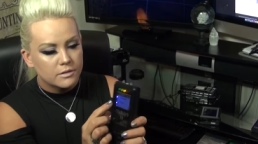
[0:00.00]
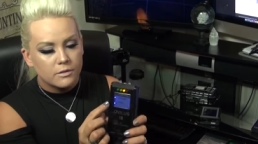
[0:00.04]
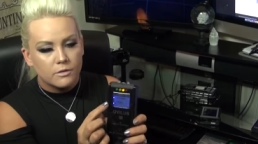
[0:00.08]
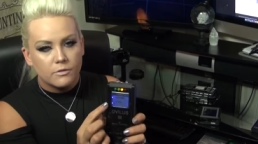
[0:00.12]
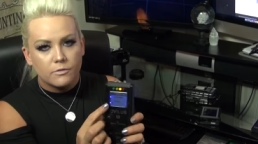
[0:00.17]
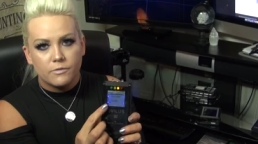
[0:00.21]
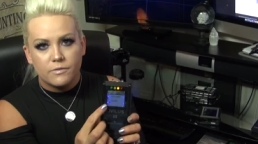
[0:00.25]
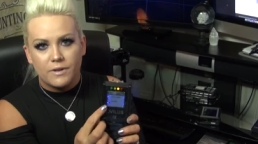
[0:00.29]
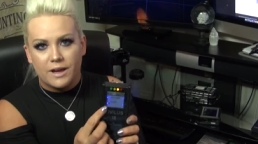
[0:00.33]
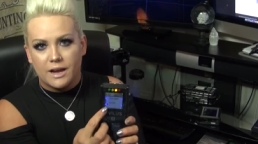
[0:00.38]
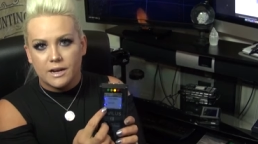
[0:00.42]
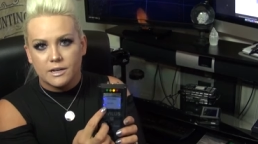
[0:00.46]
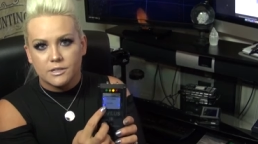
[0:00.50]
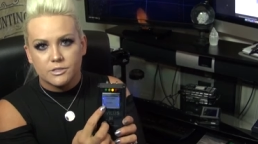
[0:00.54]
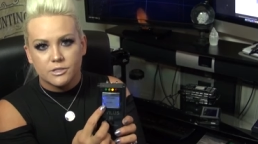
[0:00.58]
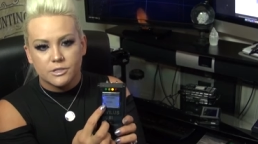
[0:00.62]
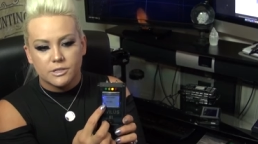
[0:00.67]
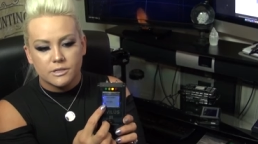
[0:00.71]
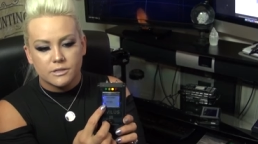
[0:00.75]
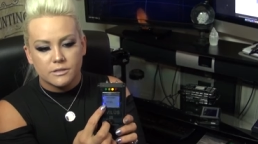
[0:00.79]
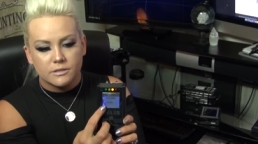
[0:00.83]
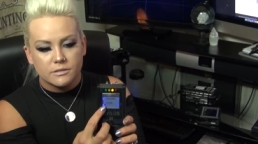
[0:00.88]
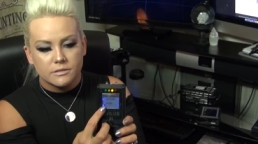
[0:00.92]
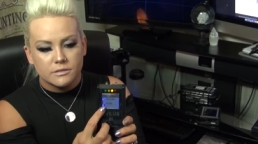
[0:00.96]

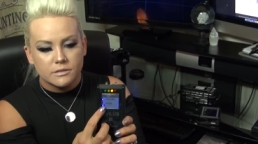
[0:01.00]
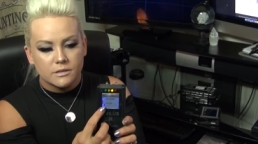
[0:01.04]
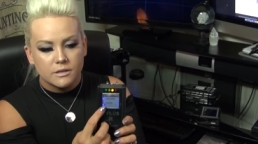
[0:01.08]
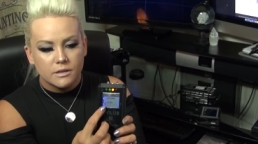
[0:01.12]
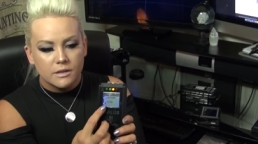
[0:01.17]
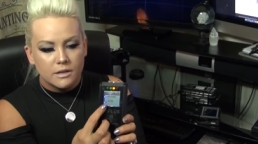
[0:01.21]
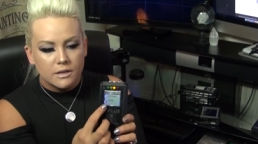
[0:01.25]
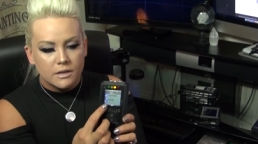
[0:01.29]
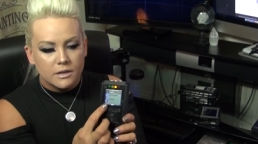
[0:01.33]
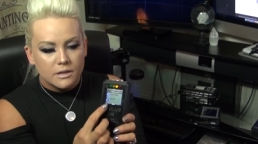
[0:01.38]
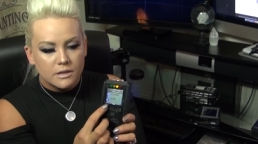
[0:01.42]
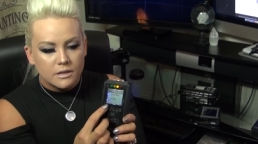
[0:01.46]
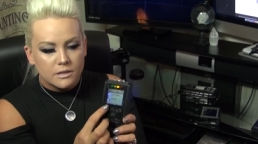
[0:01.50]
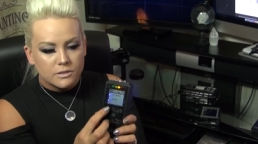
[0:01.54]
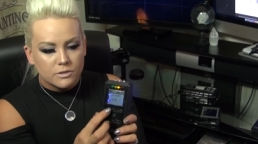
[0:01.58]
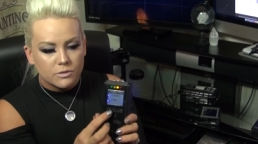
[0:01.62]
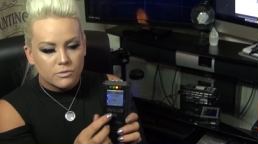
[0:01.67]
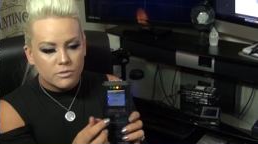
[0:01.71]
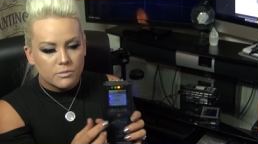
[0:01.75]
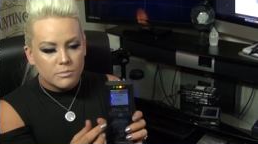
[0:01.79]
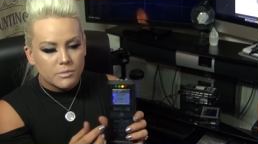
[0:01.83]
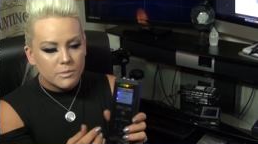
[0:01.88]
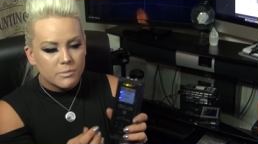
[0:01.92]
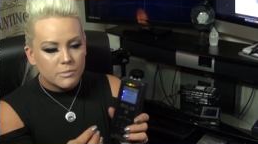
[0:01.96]
Factors. So
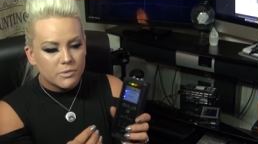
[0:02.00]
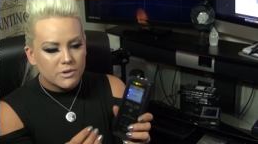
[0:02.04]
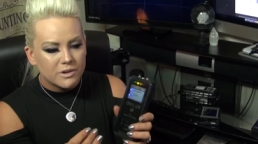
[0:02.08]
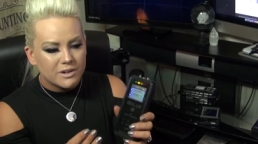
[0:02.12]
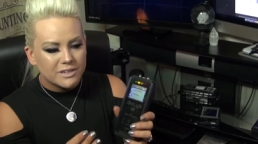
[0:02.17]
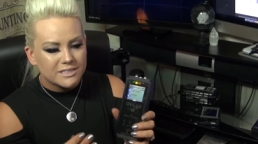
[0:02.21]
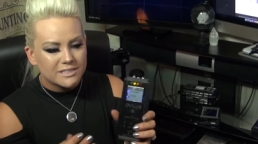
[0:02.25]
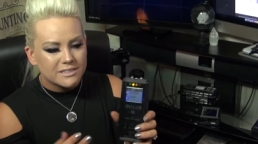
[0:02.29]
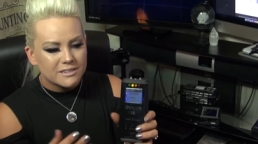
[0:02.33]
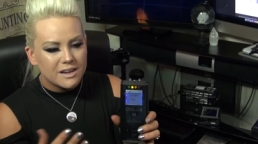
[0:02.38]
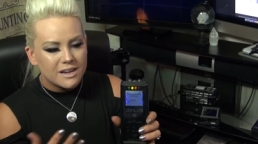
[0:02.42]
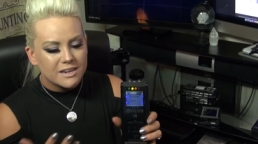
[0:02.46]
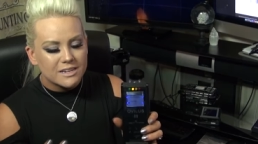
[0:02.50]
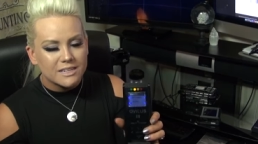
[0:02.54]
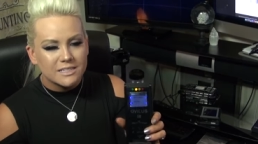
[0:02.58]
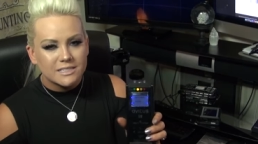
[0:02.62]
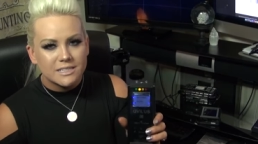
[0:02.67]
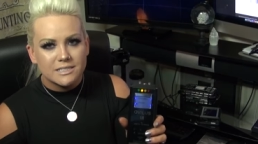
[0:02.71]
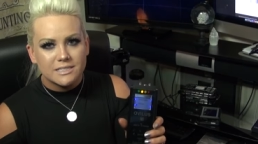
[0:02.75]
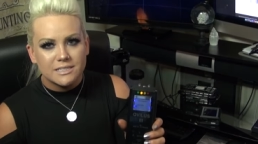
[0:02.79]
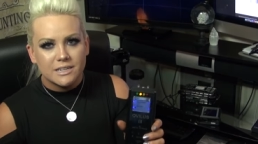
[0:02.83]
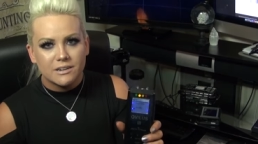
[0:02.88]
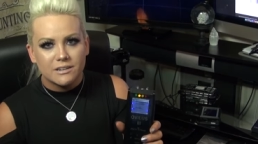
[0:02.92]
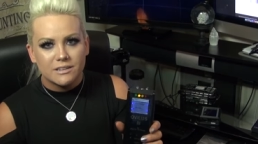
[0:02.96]
remember, it's not
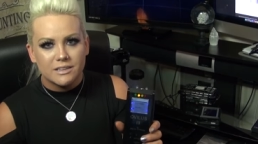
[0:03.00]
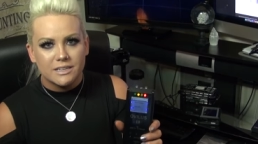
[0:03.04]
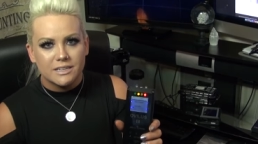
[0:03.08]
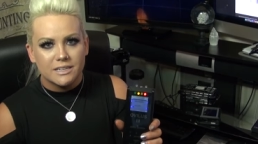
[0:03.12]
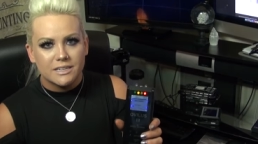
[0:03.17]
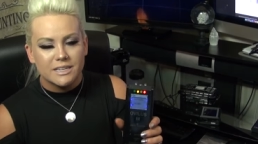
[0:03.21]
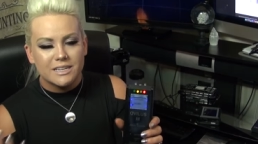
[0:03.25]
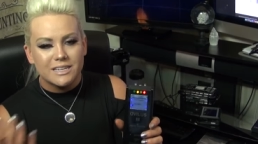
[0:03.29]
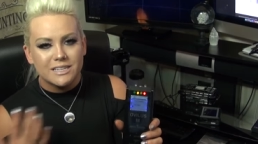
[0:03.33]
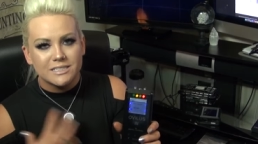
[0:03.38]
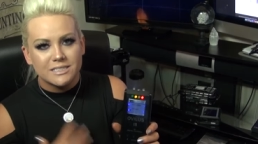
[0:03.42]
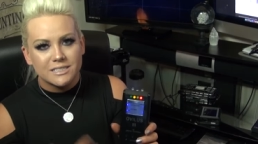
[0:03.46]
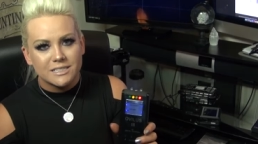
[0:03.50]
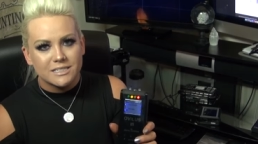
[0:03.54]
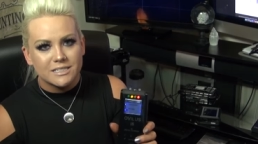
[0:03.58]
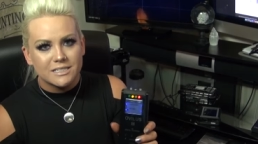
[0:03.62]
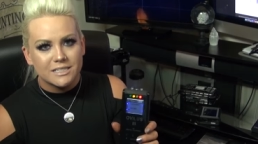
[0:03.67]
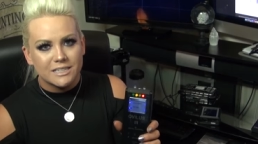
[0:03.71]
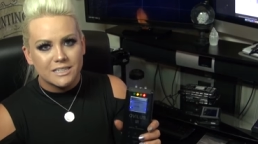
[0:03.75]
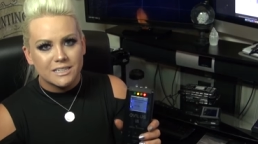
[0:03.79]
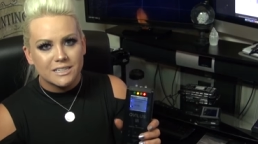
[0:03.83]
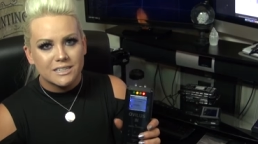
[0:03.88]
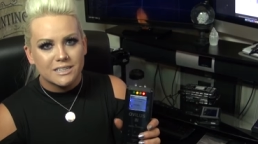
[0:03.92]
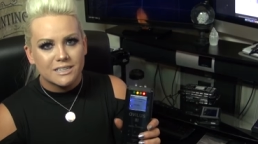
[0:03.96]
necessarily an
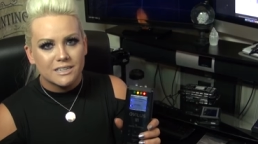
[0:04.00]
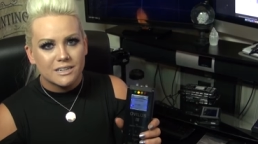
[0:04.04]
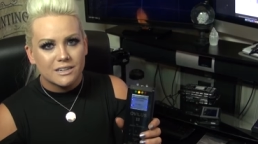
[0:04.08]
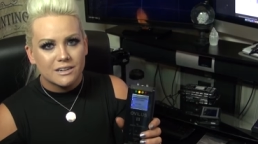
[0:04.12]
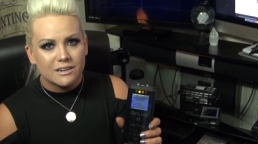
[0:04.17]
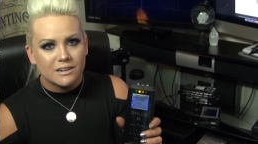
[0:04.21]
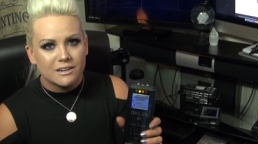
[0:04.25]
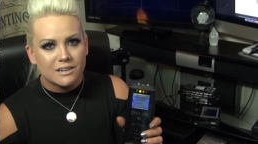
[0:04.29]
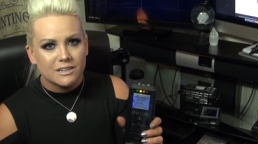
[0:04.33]
entity in here.